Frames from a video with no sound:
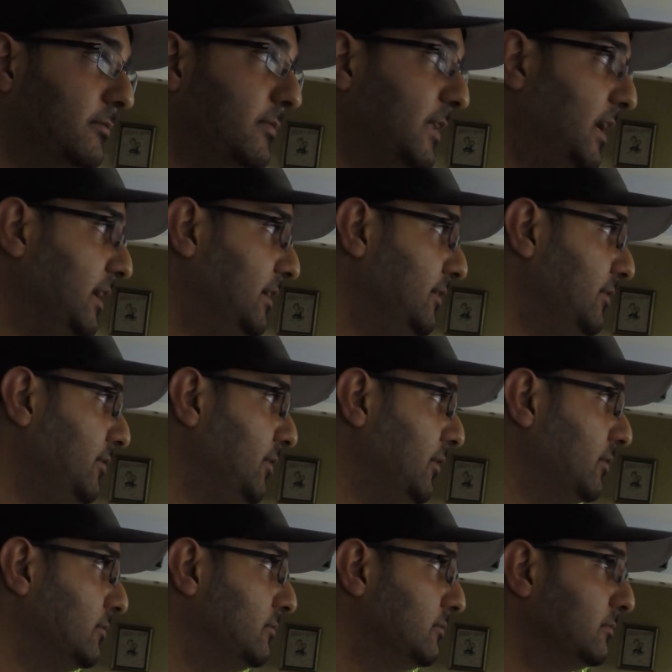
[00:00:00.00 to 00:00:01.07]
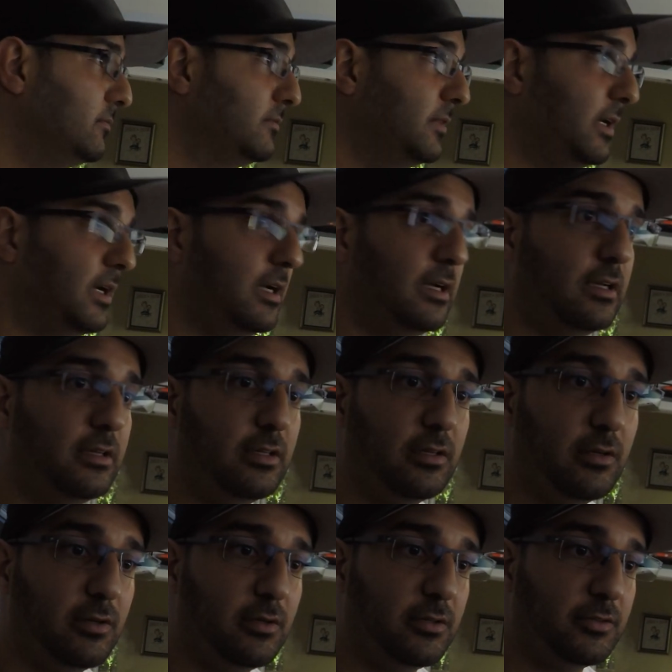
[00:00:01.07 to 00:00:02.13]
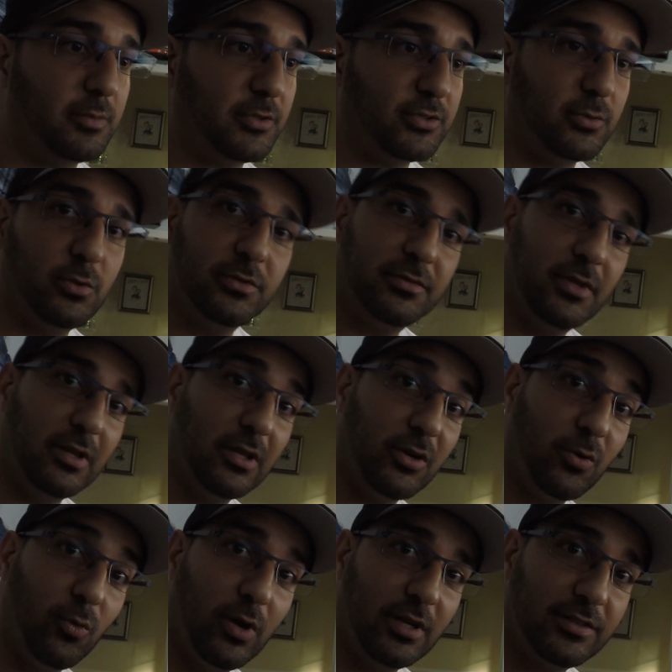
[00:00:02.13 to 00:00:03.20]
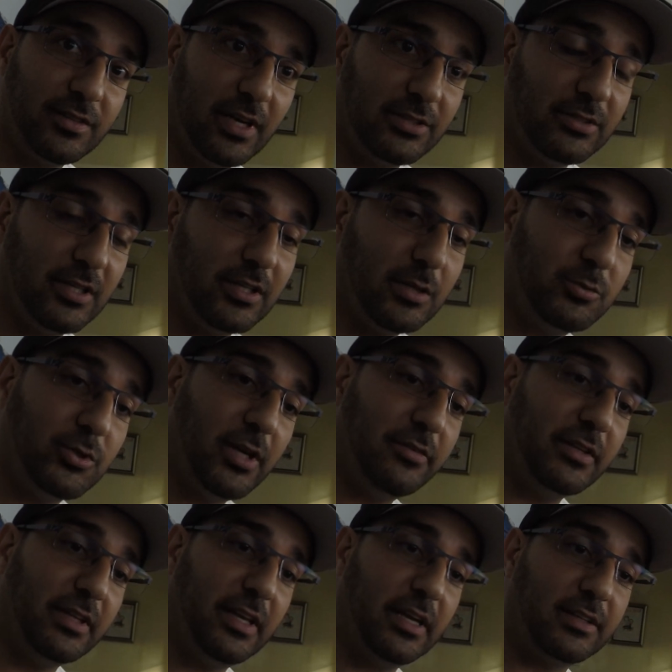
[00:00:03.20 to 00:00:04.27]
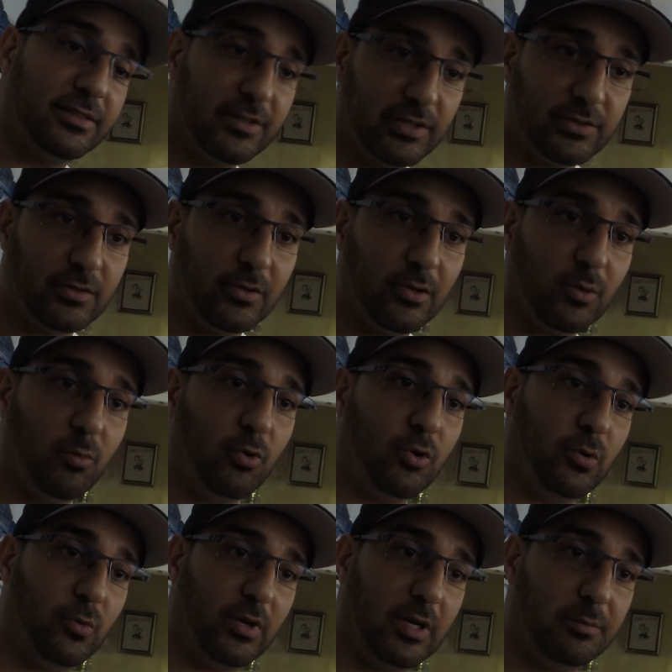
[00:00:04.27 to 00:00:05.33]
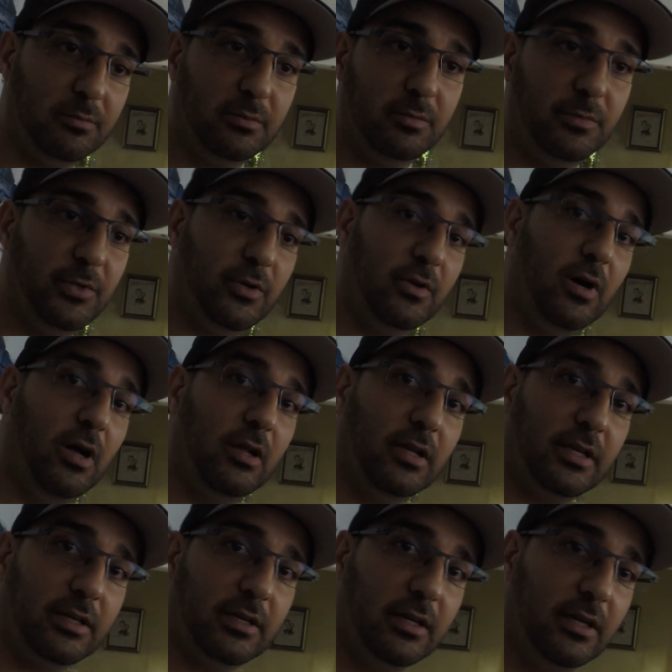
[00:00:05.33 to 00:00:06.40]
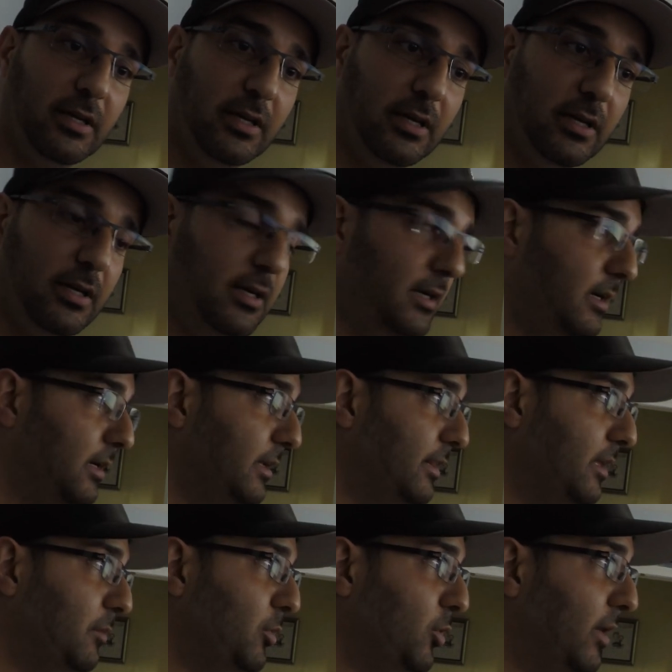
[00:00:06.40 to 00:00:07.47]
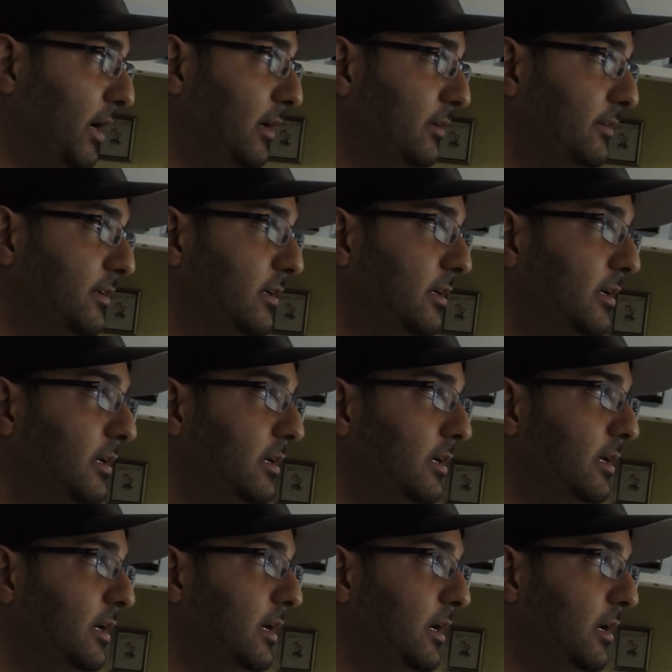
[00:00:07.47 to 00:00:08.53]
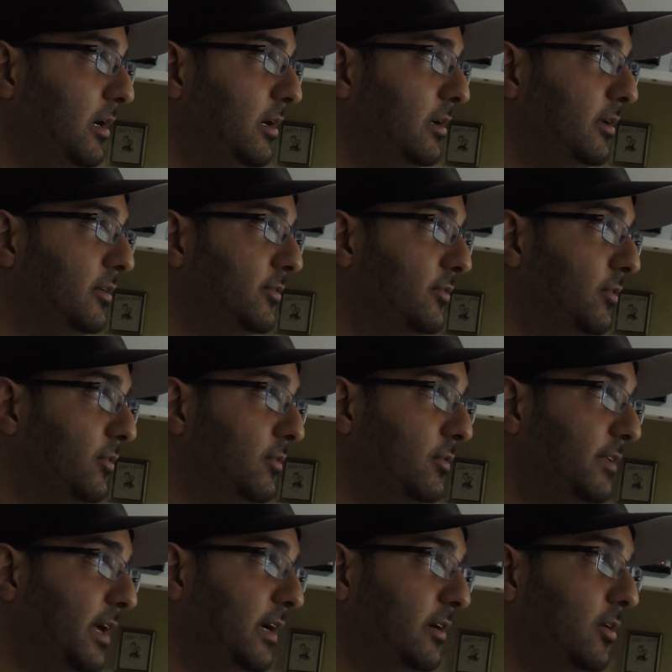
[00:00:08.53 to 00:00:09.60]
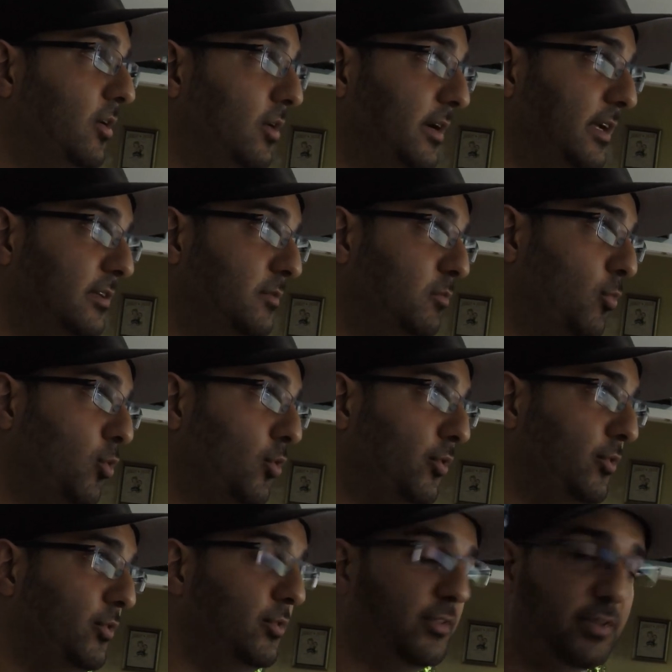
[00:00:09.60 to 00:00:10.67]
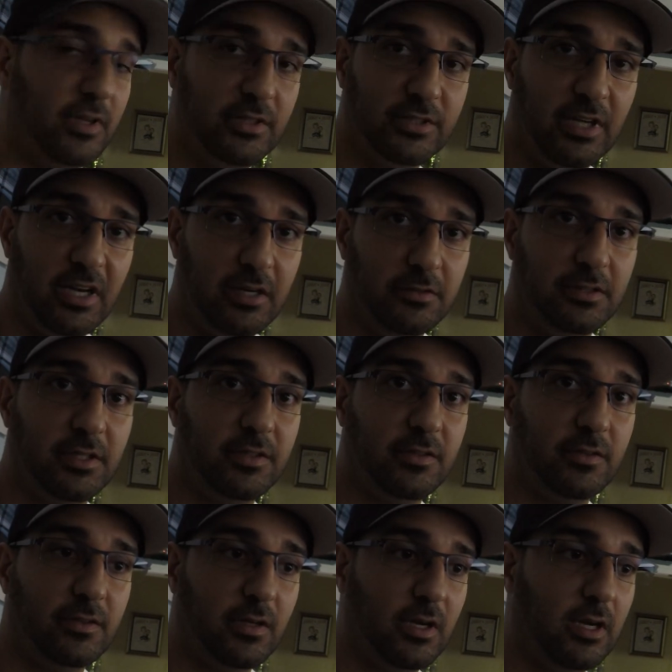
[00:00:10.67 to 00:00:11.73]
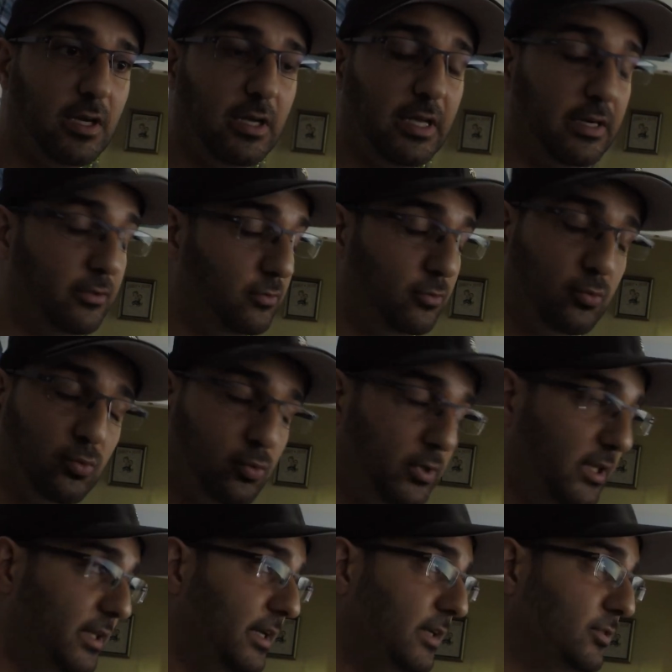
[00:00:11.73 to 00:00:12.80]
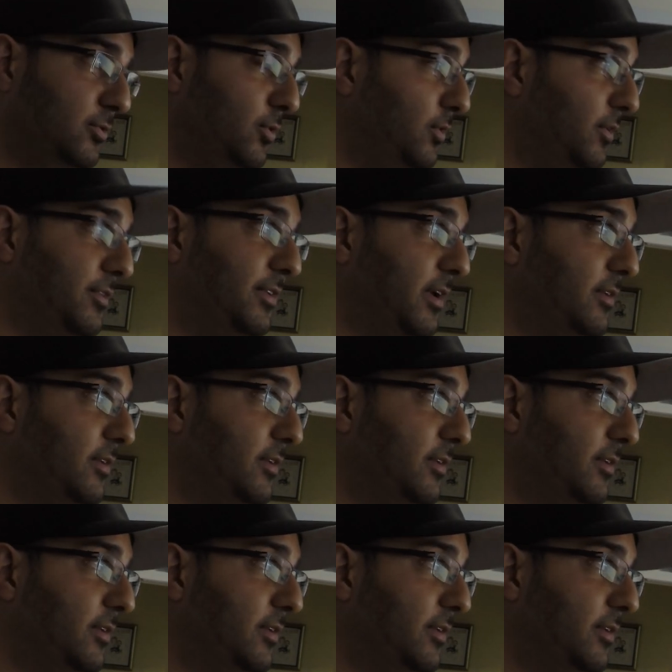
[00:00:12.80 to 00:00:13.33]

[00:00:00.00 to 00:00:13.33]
And you know, especially with the little ones, I actually end up driving the X6 a little more when I'm, you know, hauling them around. So that car gets more usage out of it, and really enjoy the sound